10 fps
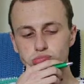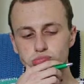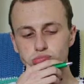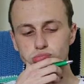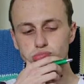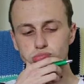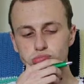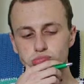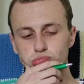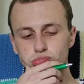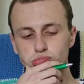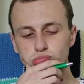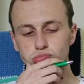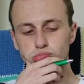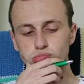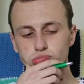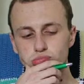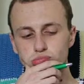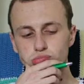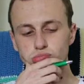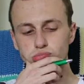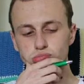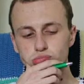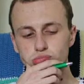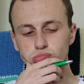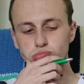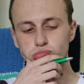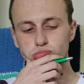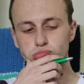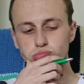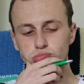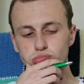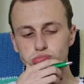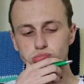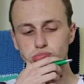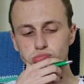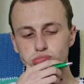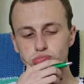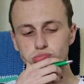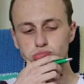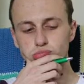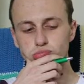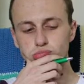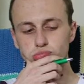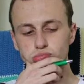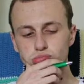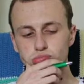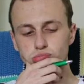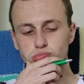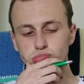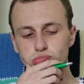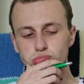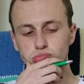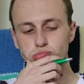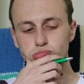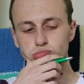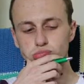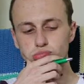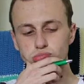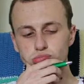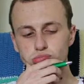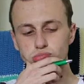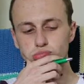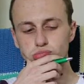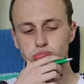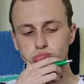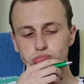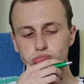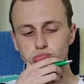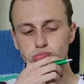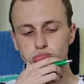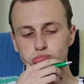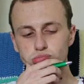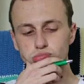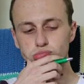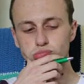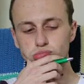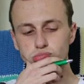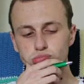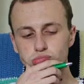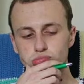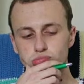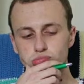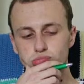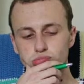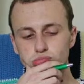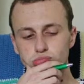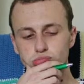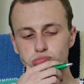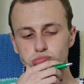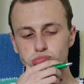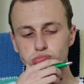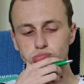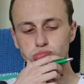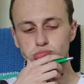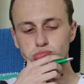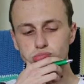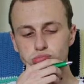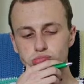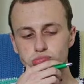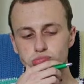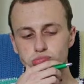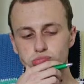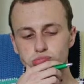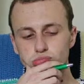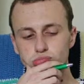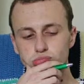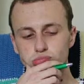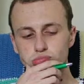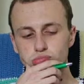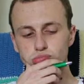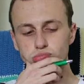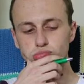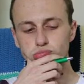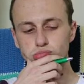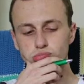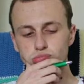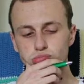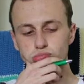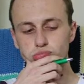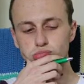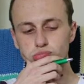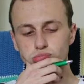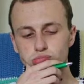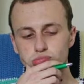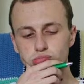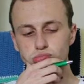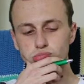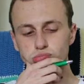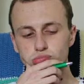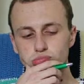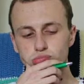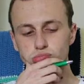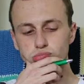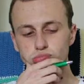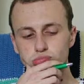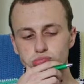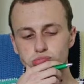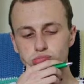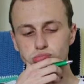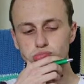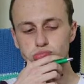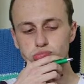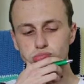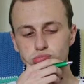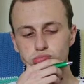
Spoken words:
I could watch the Hobbit movies more often because I feel like they're not as emotionally draining as Lord of the Rings, but Lord of the Rings are much higher quality. It would be ignorant not to address that.